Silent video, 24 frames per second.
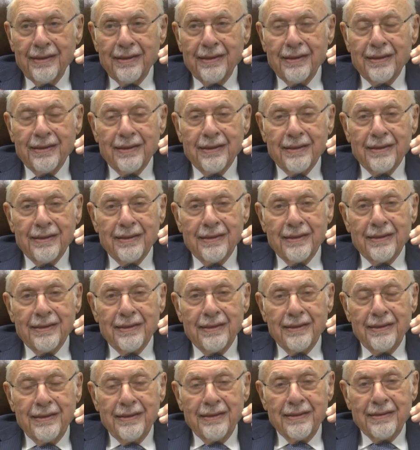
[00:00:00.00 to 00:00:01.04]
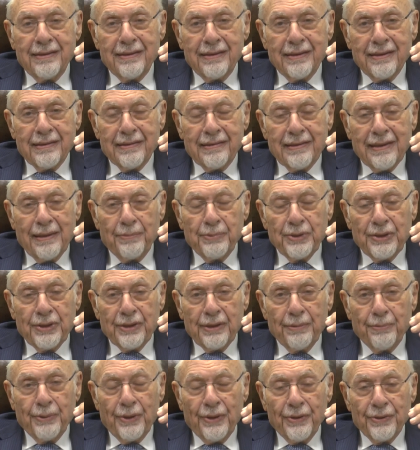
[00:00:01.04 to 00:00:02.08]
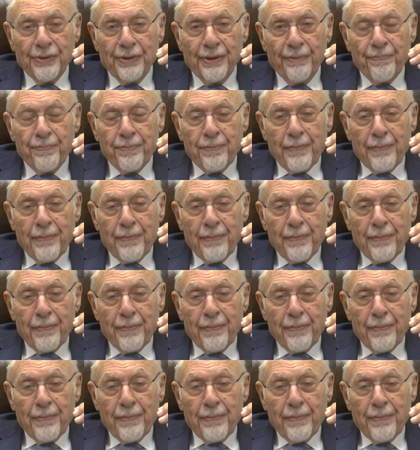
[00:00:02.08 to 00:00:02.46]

uh, it established a bond.